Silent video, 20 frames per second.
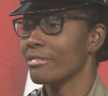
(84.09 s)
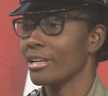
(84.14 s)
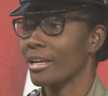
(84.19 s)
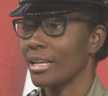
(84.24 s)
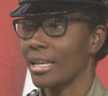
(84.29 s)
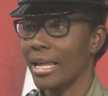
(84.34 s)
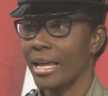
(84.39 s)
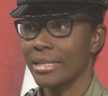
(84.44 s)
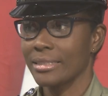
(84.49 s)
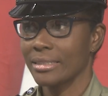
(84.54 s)

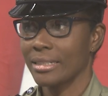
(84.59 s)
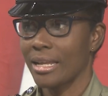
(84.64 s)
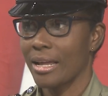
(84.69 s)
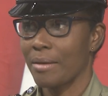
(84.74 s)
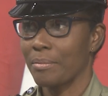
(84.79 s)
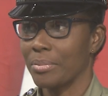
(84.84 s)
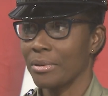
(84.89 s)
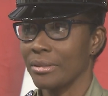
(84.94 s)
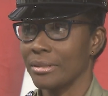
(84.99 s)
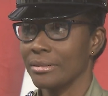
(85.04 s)
realize it
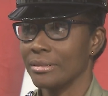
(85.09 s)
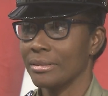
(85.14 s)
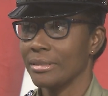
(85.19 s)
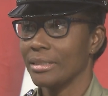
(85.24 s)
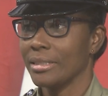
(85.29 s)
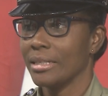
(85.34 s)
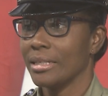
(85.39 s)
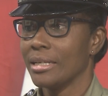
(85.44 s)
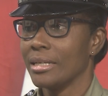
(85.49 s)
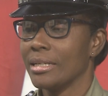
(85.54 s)
happened.
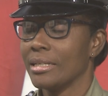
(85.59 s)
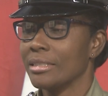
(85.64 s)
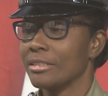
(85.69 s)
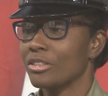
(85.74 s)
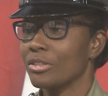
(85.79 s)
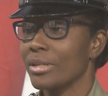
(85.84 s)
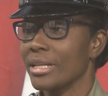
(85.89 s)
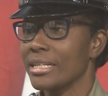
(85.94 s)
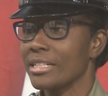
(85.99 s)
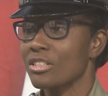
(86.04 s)

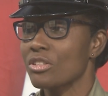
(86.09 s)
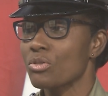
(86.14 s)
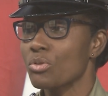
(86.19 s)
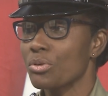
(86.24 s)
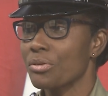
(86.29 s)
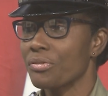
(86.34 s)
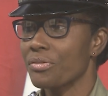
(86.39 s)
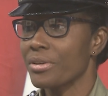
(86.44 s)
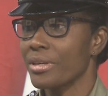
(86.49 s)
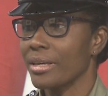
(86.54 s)
So there's
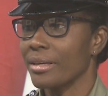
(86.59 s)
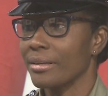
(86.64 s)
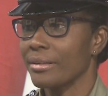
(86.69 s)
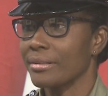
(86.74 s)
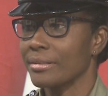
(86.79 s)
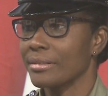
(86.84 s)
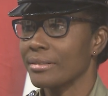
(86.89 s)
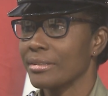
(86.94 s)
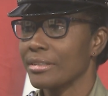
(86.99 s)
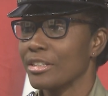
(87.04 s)
no
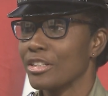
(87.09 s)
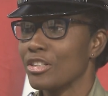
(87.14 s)
fear.